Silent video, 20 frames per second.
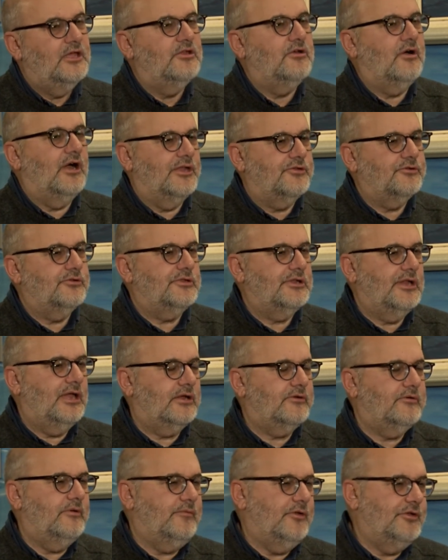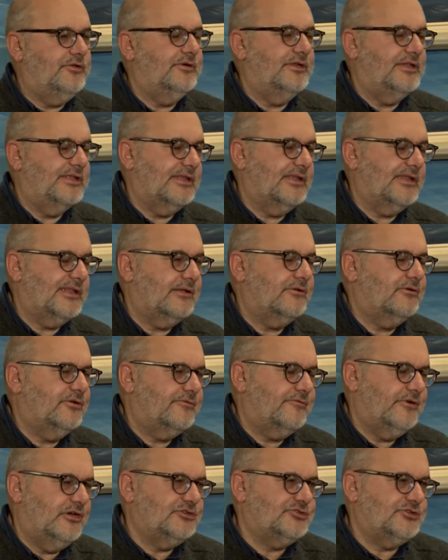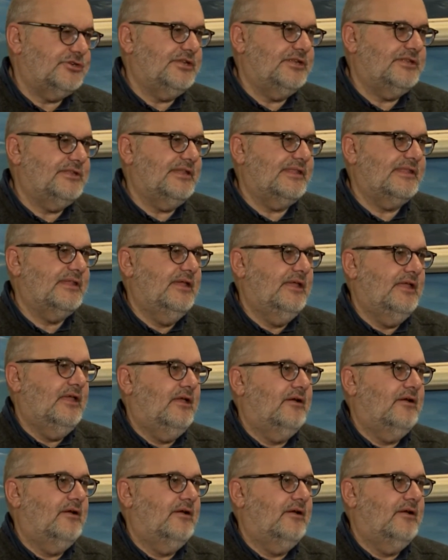No, I totally agree with you. It's a good question. It is.